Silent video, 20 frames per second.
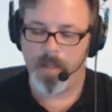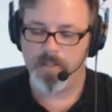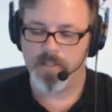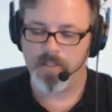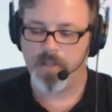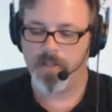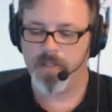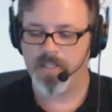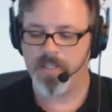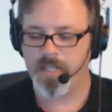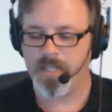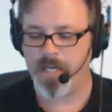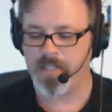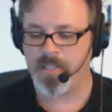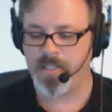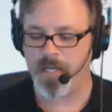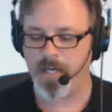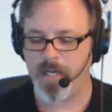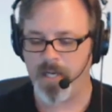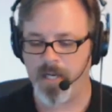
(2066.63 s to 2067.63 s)
So the stage
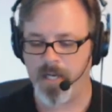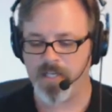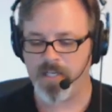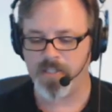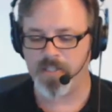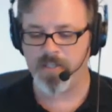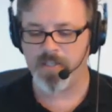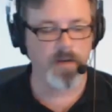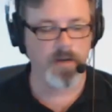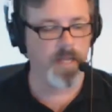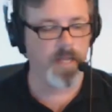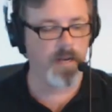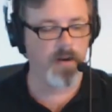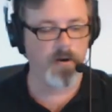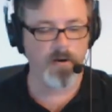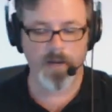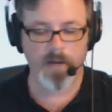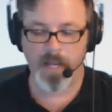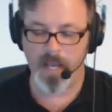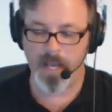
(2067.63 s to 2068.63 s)
setting I started at
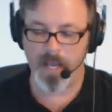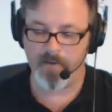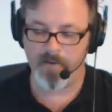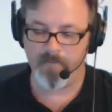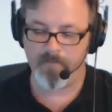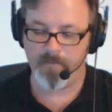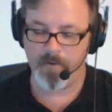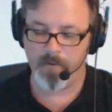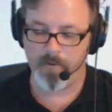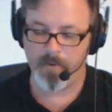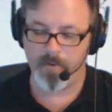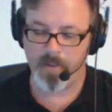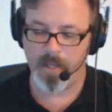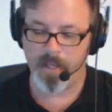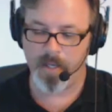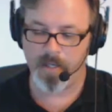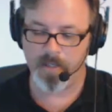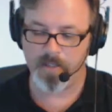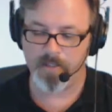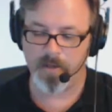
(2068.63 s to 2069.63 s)
already had a few
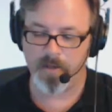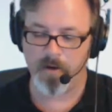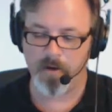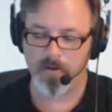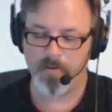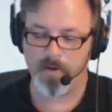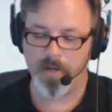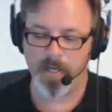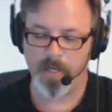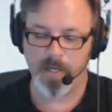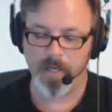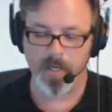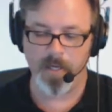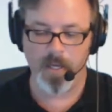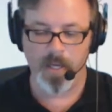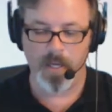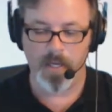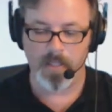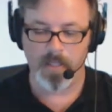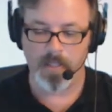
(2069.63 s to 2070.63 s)
things already
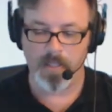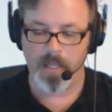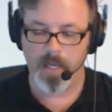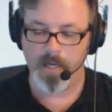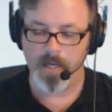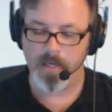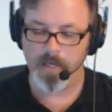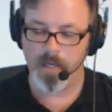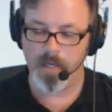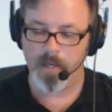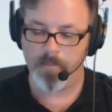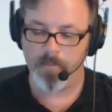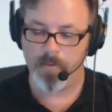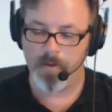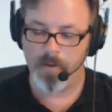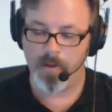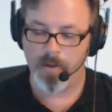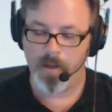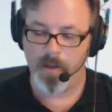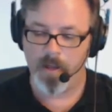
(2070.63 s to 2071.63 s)
lined up,
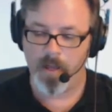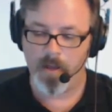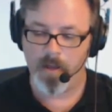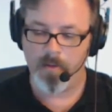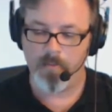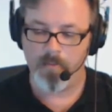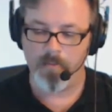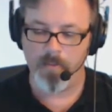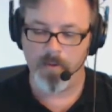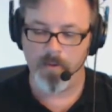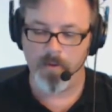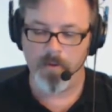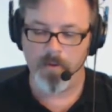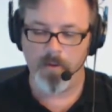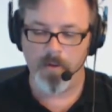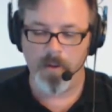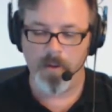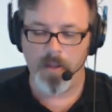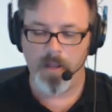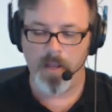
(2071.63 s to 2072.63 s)
um,
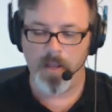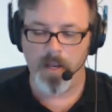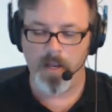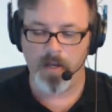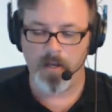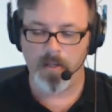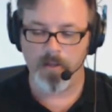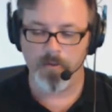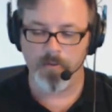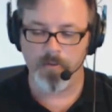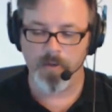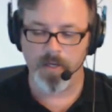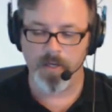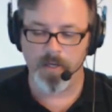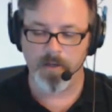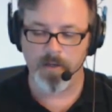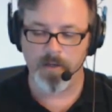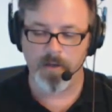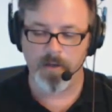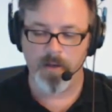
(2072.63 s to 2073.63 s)

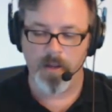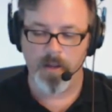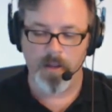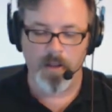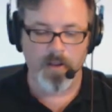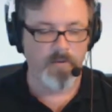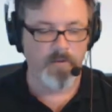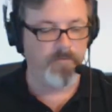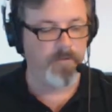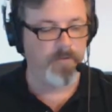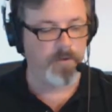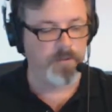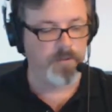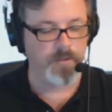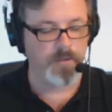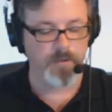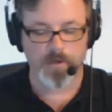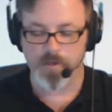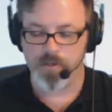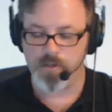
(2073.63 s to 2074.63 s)
including
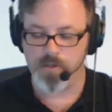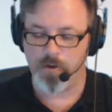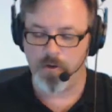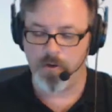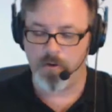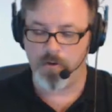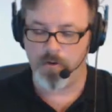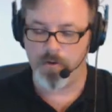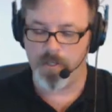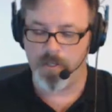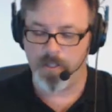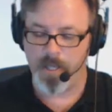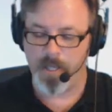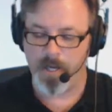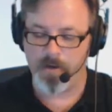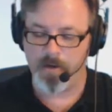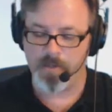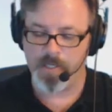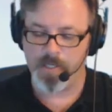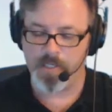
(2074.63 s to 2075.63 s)
filter control and
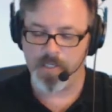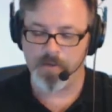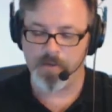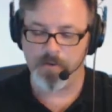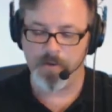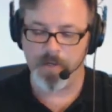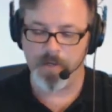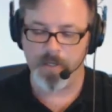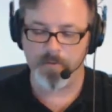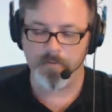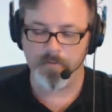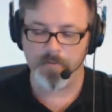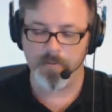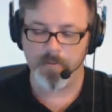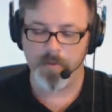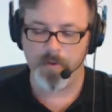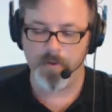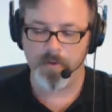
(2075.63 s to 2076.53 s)
layer detuning.